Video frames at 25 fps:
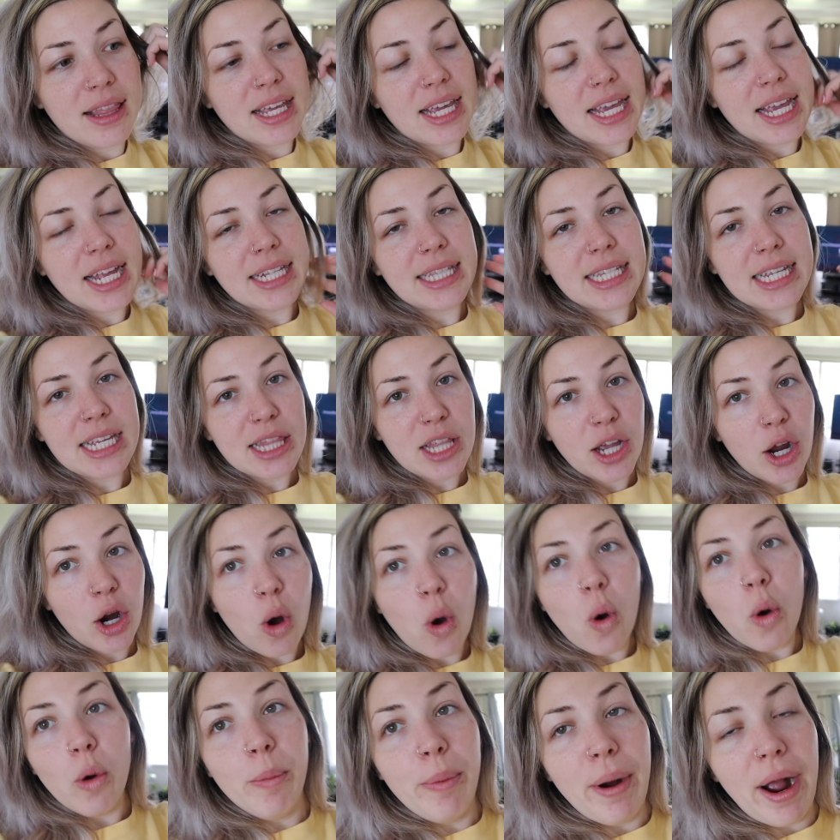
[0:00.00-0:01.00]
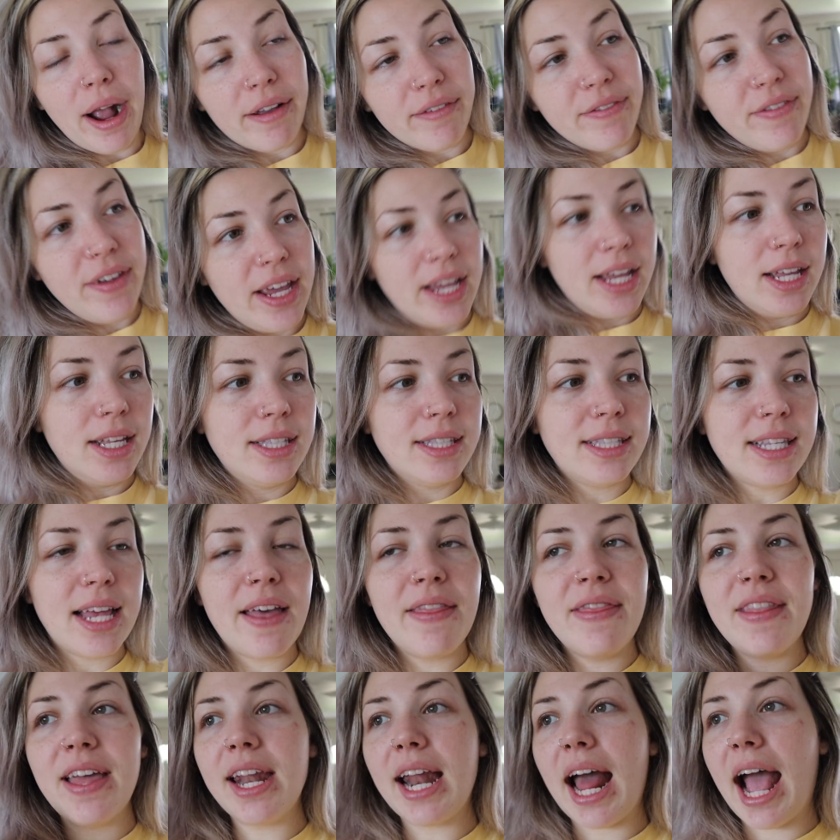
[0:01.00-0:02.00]
the kids eat their whole breakfast
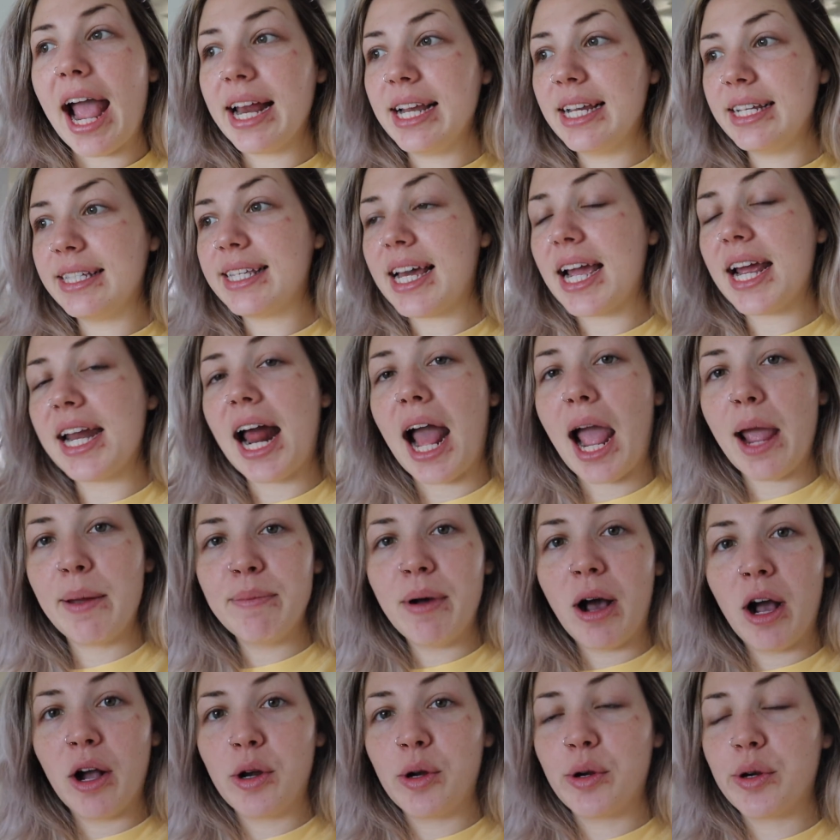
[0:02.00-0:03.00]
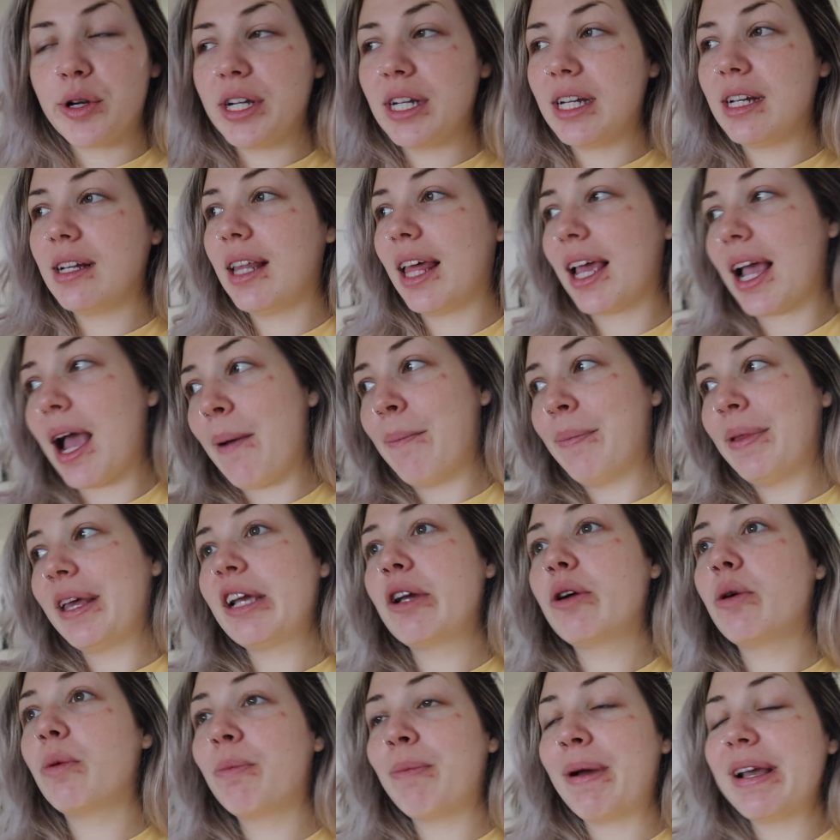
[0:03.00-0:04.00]
and then I decide I'm hungry. Like I'm
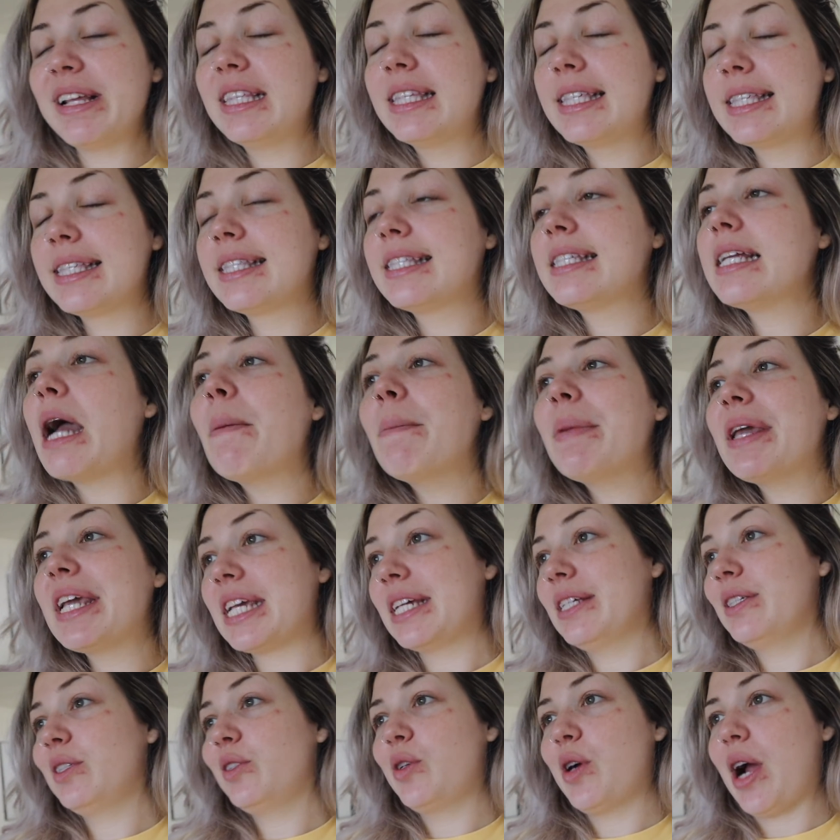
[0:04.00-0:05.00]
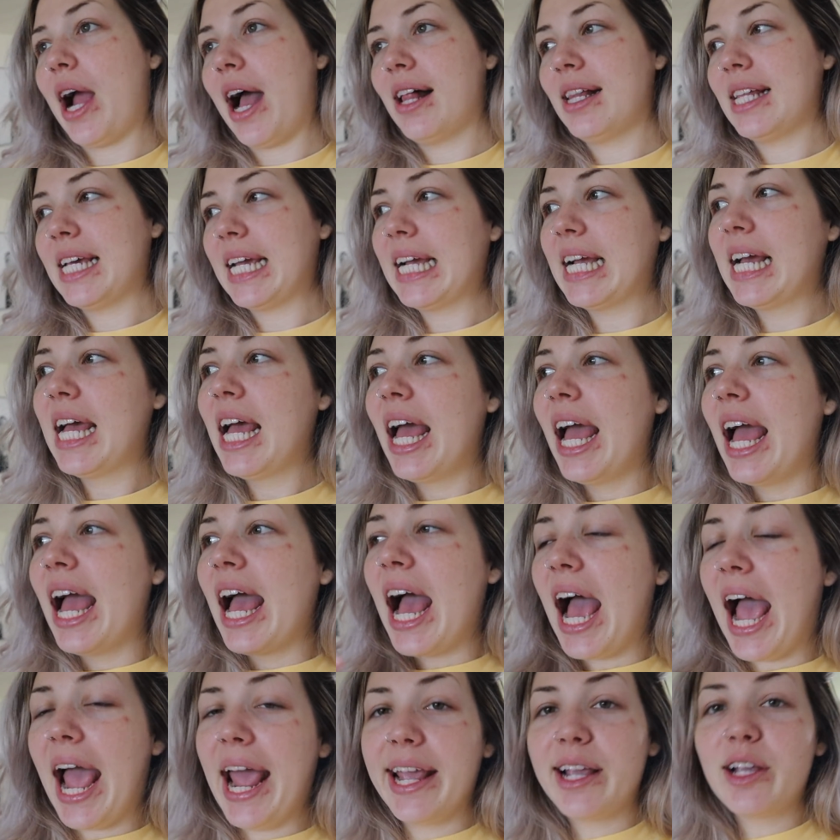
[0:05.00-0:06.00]
like, my stomach is growling.
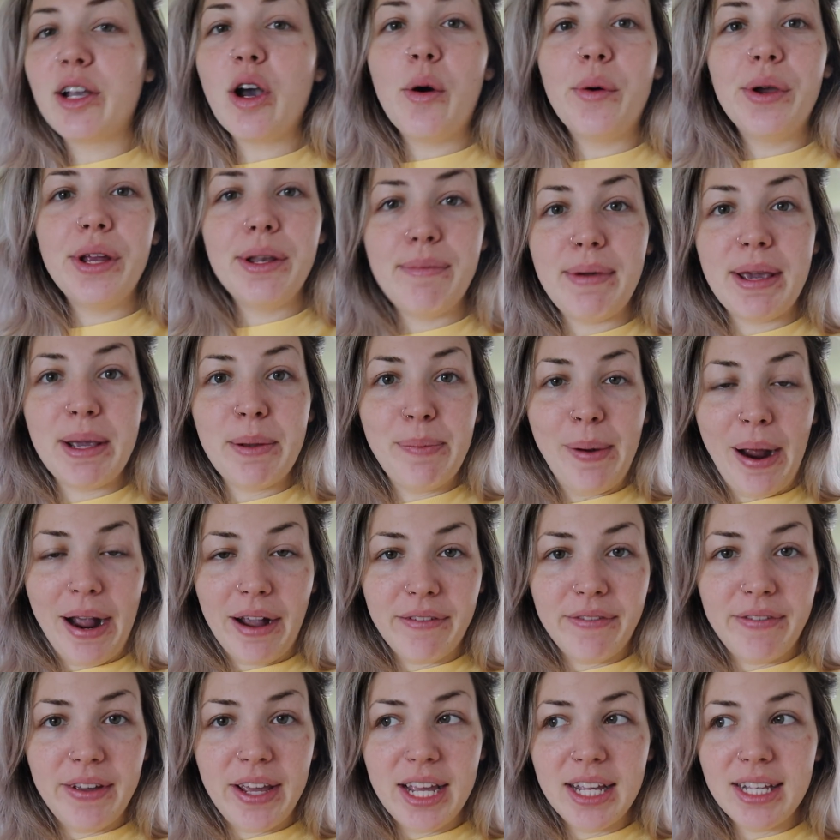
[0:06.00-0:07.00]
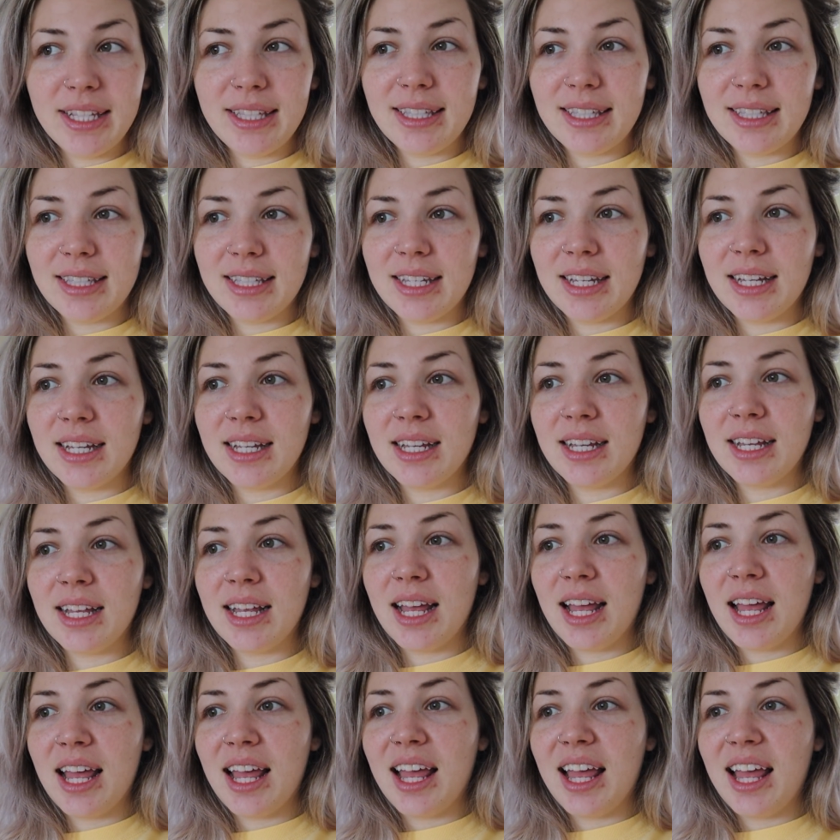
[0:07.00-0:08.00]
I go and make breakfast. Yeah,
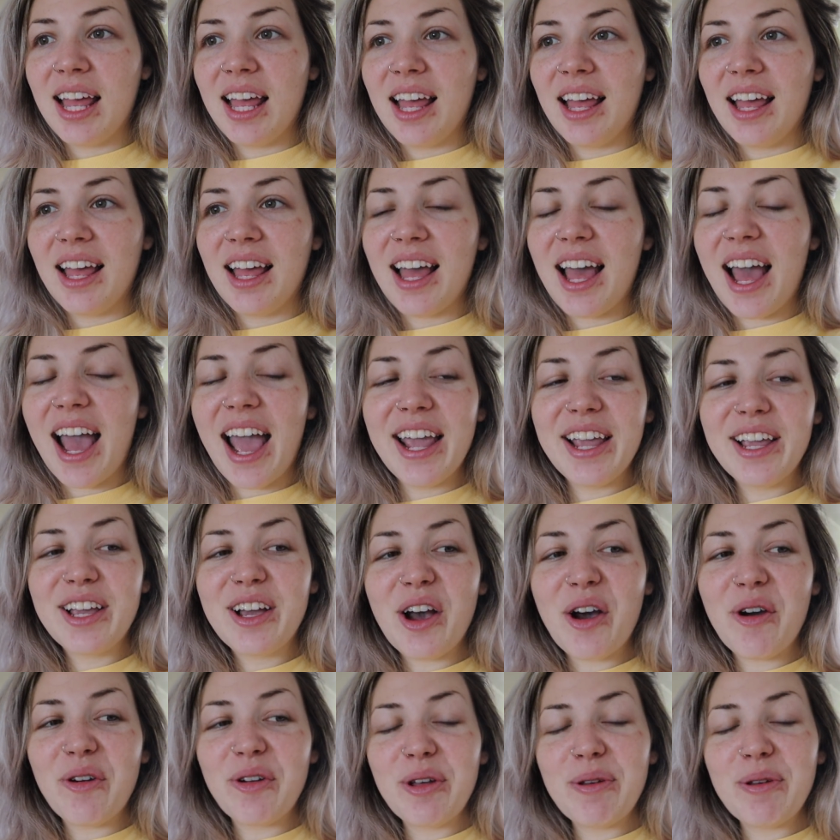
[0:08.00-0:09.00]
pizza. I go